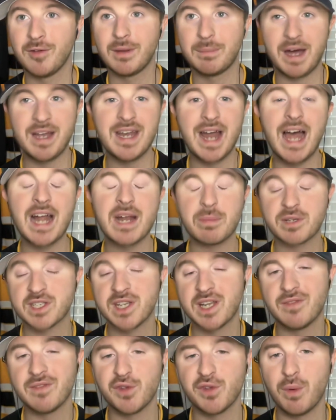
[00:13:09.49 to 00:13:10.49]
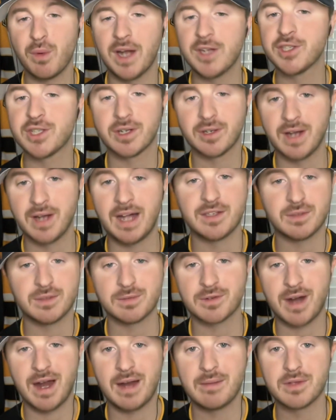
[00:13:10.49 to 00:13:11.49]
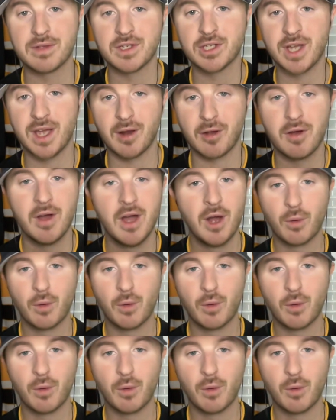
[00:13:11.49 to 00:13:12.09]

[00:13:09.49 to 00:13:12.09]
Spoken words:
About 90% of you watching are not subscribed to the channel.